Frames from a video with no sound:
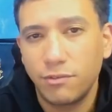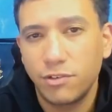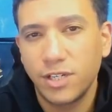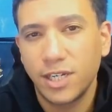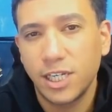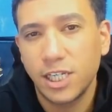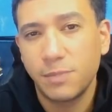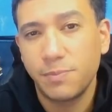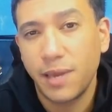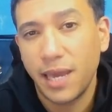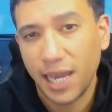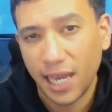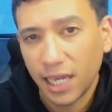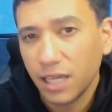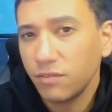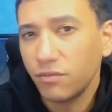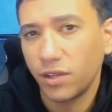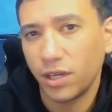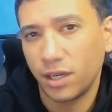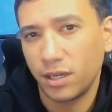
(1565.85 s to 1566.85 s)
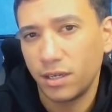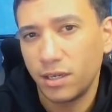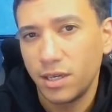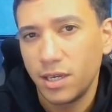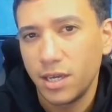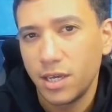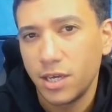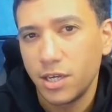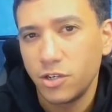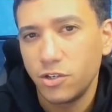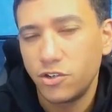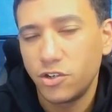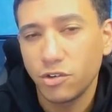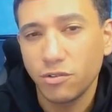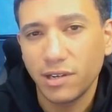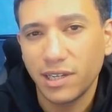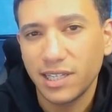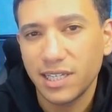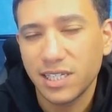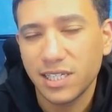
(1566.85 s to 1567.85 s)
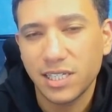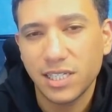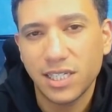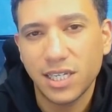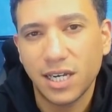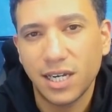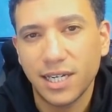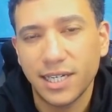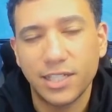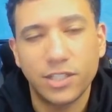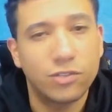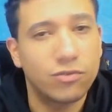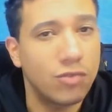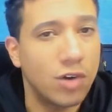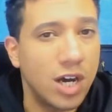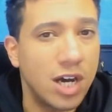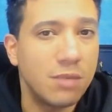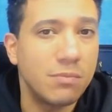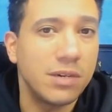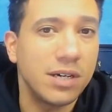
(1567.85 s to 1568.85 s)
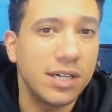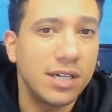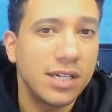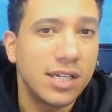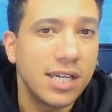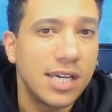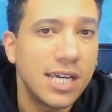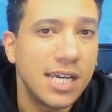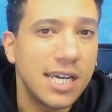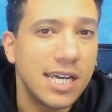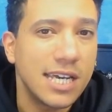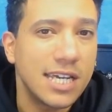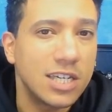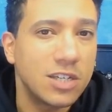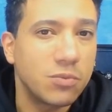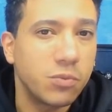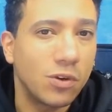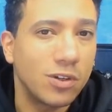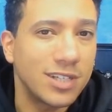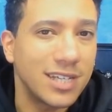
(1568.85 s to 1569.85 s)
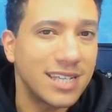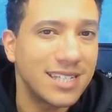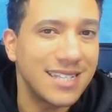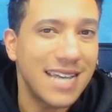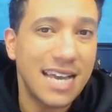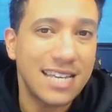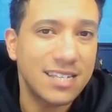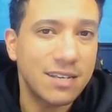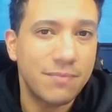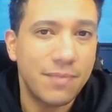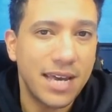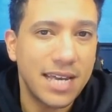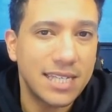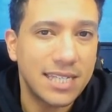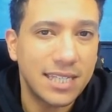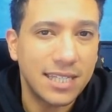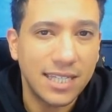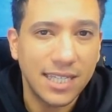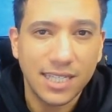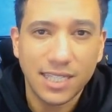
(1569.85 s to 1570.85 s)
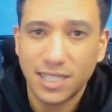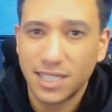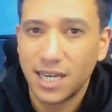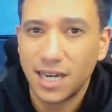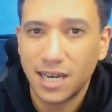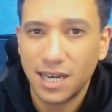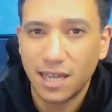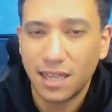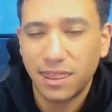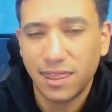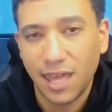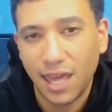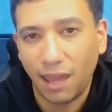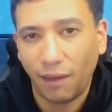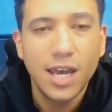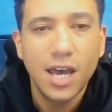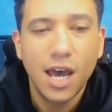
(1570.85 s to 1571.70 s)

Shanny's behavior during this entire drama is what exacerbated the entire thing.